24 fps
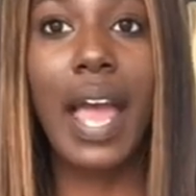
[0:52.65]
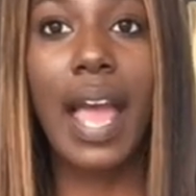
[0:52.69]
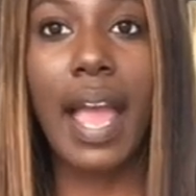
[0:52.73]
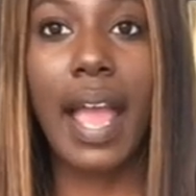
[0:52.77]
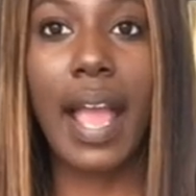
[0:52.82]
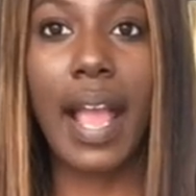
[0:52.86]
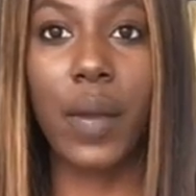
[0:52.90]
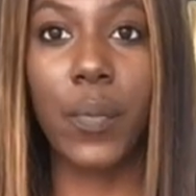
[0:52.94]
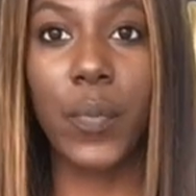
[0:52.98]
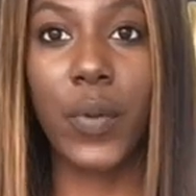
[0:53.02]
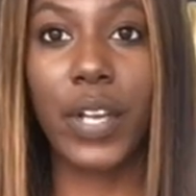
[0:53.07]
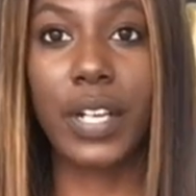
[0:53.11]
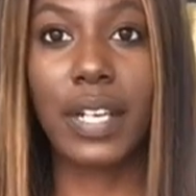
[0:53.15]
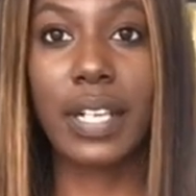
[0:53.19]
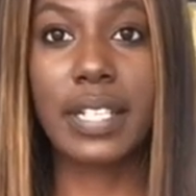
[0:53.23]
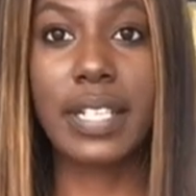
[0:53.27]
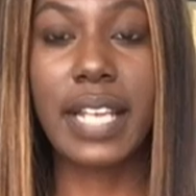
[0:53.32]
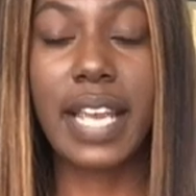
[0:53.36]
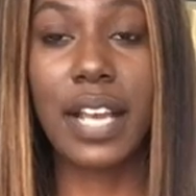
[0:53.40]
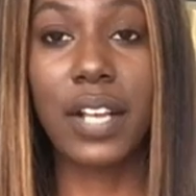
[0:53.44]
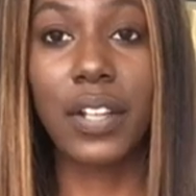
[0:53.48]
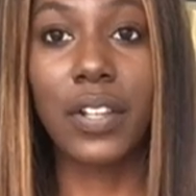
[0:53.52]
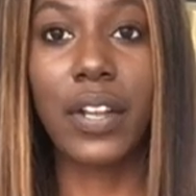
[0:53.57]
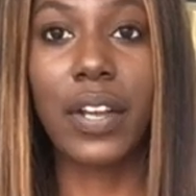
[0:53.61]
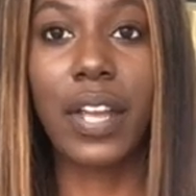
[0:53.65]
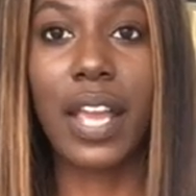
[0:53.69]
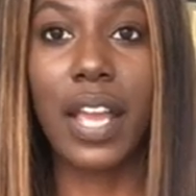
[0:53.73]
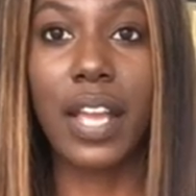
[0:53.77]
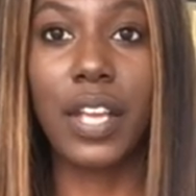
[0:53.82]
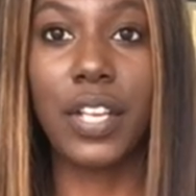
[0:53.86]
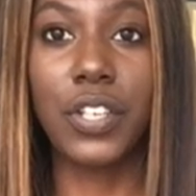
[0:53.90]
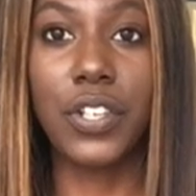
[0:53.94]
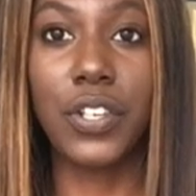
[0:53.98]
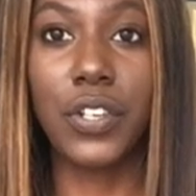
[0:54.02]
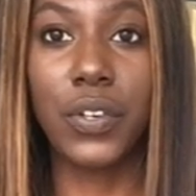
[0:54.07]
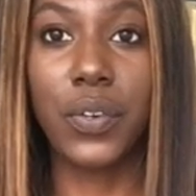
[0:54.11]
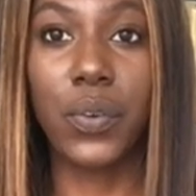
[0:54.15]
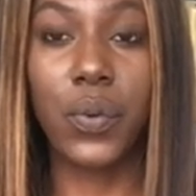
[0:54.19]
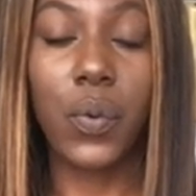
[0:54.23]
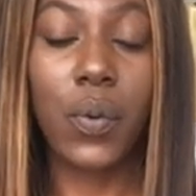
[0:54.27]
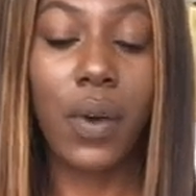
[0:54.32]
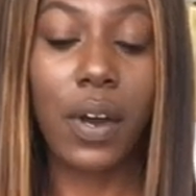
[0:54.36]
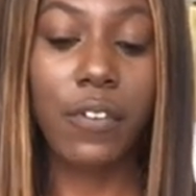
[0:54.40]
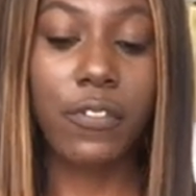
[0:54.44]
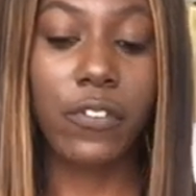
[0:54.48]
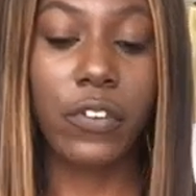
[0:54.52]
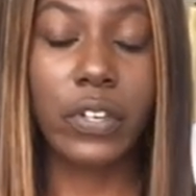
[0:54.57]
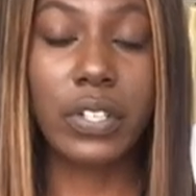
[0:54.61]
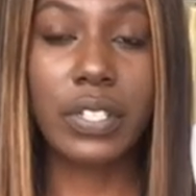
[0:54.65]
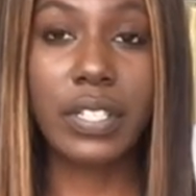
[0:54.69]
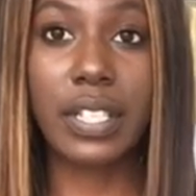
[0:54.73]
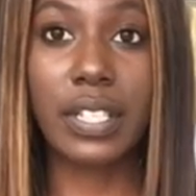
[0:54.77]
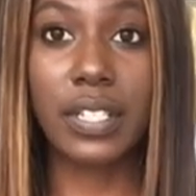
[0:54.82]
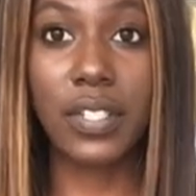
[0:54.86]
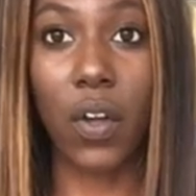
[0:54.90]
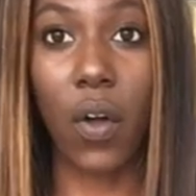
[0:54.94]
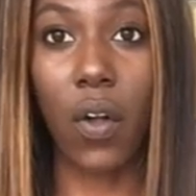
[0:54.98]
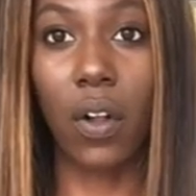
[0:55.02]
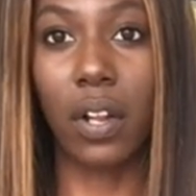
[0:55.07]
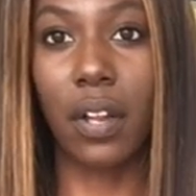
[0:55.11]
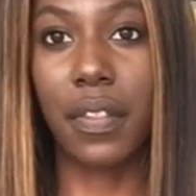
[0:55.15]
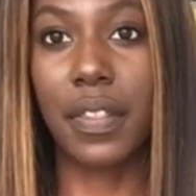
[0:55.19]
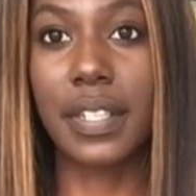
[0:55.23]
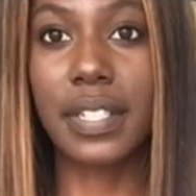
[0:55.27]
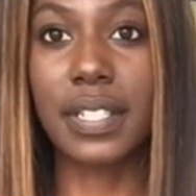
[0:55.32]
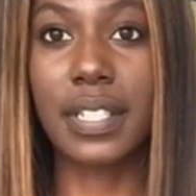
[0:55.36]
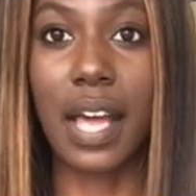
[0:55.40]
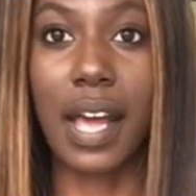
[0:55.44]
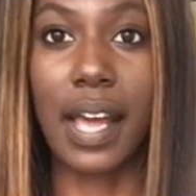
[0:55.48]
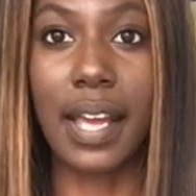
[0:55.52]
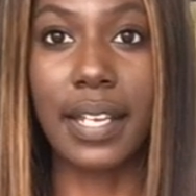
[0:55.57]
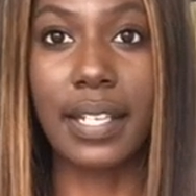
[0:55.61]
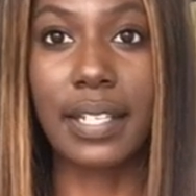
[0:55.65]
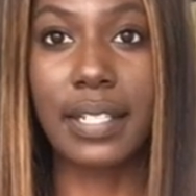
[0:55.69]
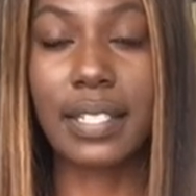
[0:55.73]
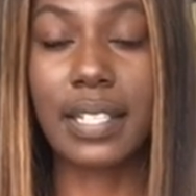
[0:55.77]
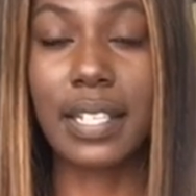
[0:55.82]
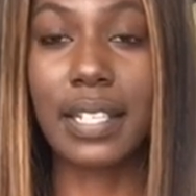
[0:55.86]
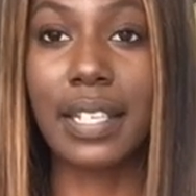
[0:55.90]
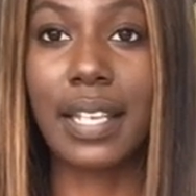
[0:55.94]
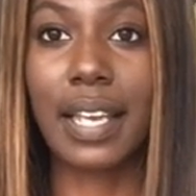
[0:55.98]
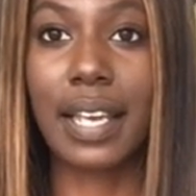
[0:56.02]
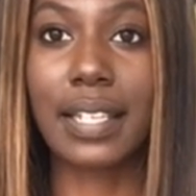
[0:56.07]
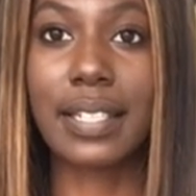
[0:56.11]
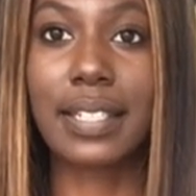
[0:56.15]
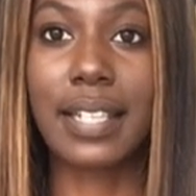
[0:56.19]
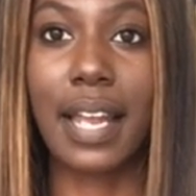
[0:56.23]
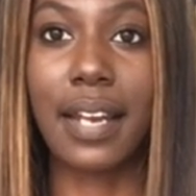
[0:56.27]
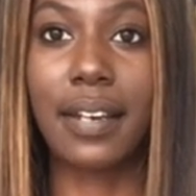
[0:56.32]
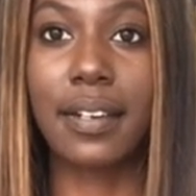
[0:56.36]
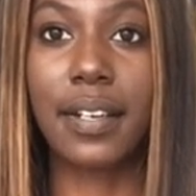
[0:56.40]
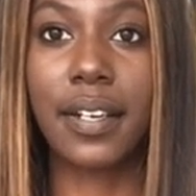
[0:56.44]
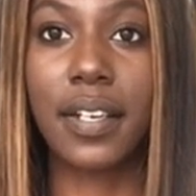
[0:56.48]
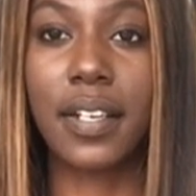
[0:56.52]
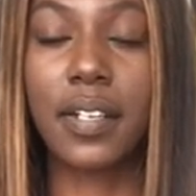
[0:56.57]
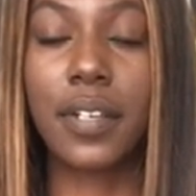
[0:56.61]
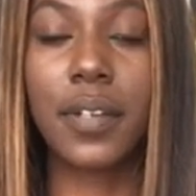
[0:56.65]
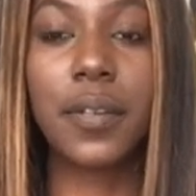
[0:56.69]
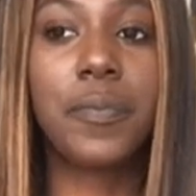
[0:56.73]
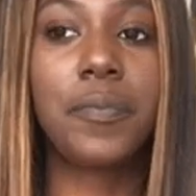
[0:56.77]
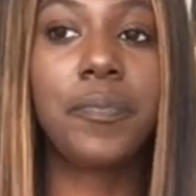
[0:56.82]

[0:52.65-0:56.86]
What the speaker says: and we're going to take a look at you versus all the signs in the extended.